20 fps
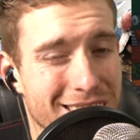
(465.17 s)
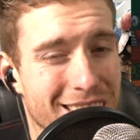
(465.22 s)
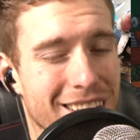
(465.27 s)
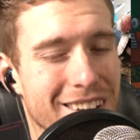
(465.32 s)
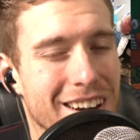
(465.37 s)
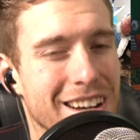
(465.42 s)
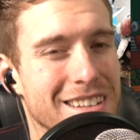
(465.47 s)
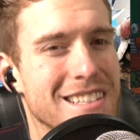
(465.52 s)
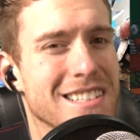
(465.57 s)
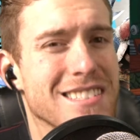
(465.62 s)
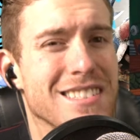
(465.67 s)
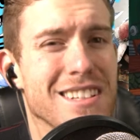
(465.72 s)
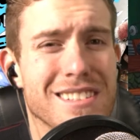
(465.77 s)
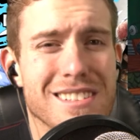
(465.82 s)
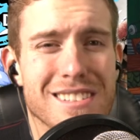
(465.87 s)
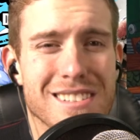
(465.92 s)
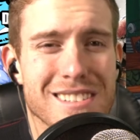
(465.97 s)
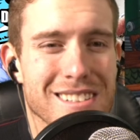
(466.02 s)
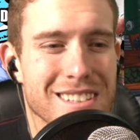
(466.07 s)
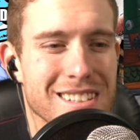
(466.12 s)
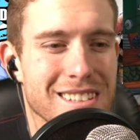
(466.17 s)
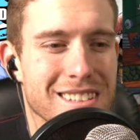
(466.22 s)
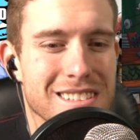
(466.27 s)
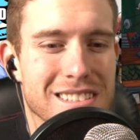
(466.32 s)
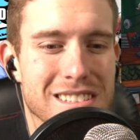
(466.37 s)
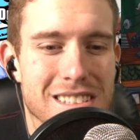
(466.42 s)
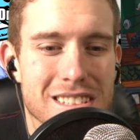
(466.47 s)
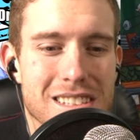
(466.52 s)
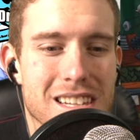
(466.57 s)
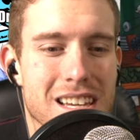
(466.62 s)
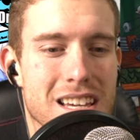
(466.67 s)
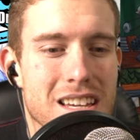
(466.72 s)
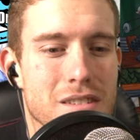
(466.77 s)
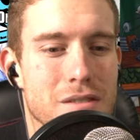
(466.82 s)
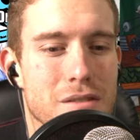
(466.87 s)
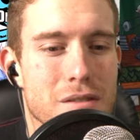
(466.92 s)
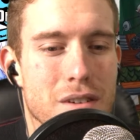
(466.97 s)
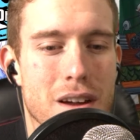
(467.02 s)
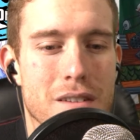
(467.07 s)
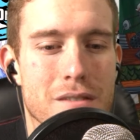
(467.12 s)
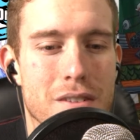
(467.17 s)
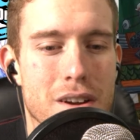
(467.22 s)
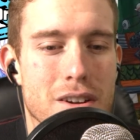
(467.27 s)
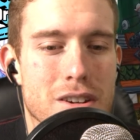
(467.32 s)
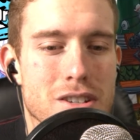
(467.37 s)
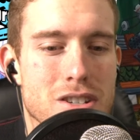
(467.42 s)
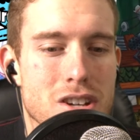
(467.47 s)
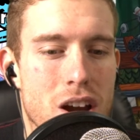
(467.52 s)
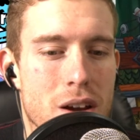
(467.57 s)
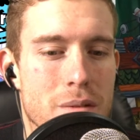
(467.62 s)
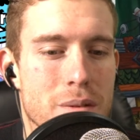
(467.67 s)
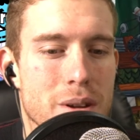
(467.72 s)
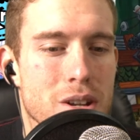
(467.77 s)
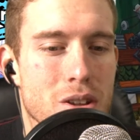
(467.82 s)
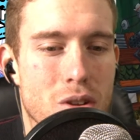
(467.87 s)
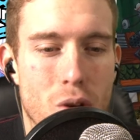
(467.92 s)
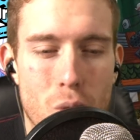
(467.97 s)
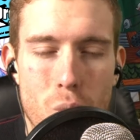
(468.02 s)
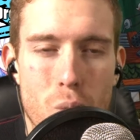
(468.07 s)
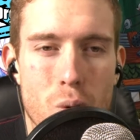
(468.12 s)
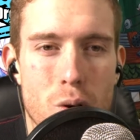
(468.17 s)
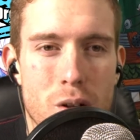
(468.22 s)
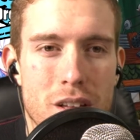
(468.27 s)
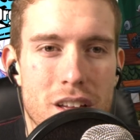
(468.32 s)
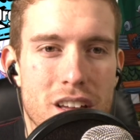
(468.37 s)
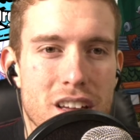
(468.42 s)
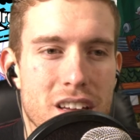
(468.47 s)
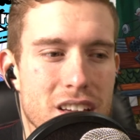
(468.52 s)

All right, this looks like a very charming, cool,